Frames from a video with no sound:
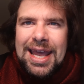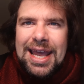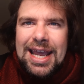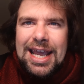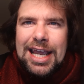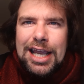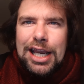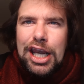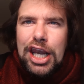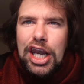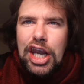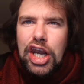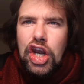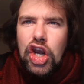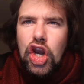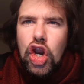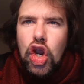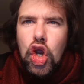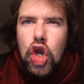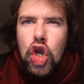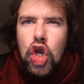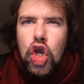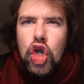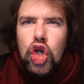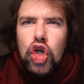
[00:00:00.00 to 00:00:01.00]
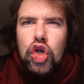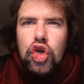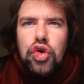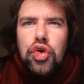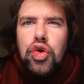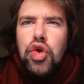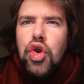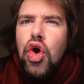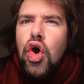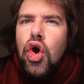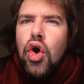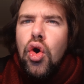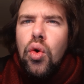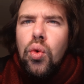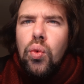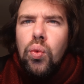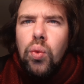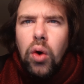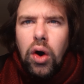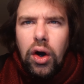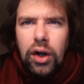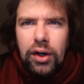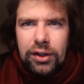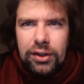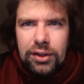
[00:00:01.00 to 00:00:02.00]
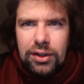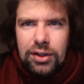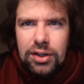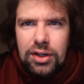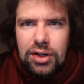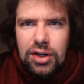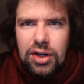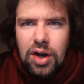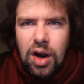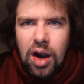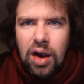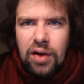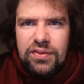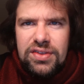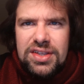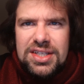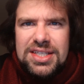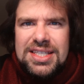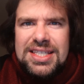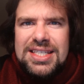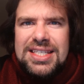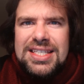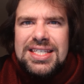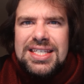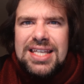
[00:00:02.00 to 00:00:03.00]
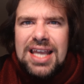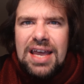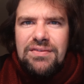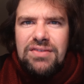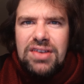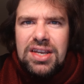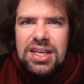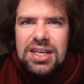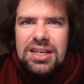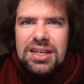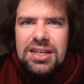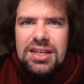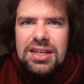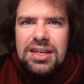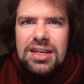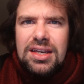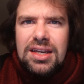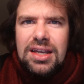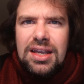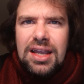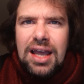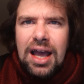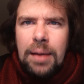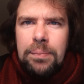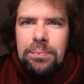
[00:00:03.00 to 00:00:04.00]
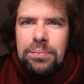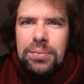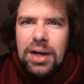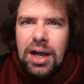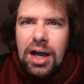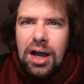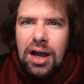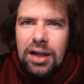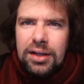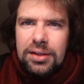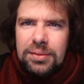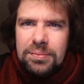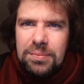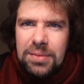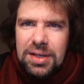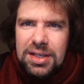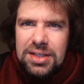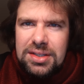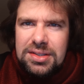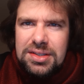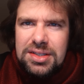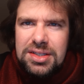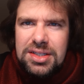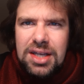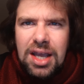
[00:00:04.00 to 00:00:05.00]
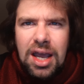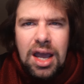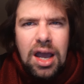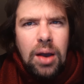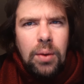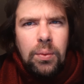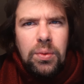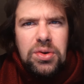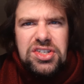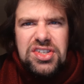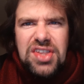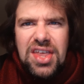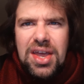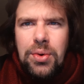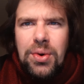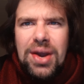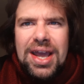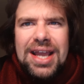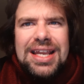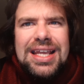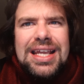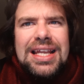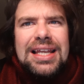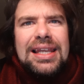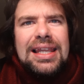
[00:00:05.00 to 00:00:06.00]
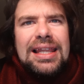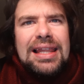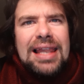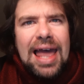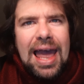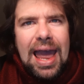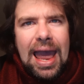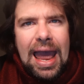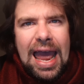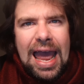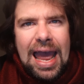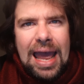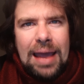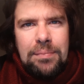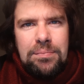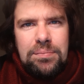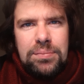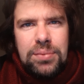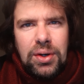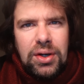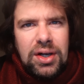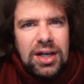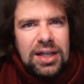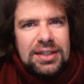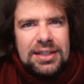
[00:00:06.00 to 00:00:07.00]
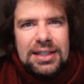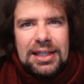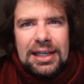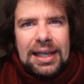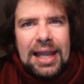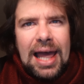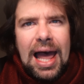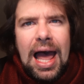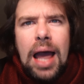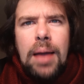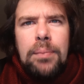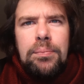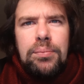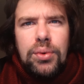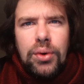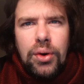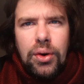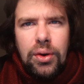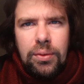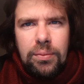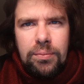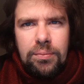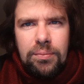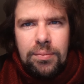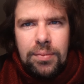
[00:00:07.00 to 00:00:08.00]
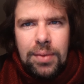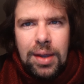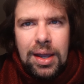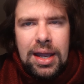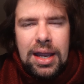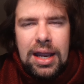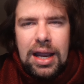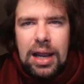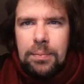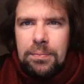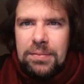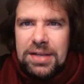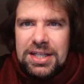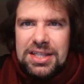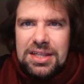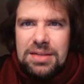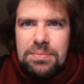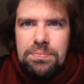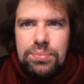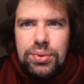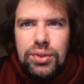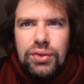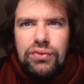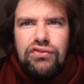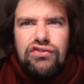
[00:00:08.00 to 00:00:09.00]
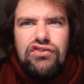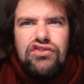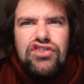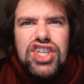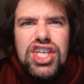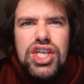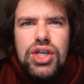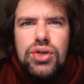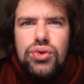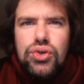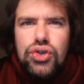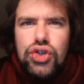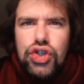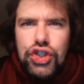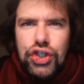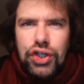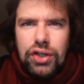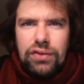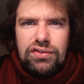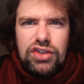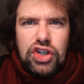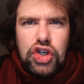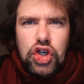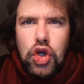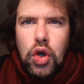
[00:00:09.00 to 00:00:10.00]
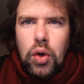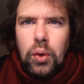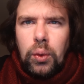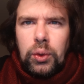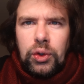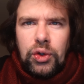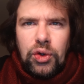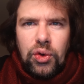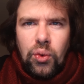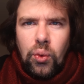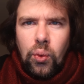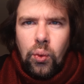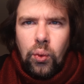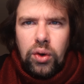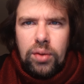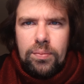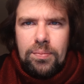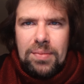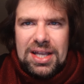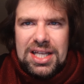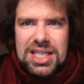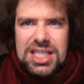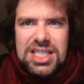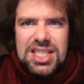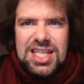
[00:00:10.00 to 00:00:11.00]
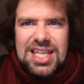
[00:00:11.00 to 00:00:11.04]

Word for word: in no one of the seven apartments was there any lamp or candelabrum amid the profusion of the golden ornaments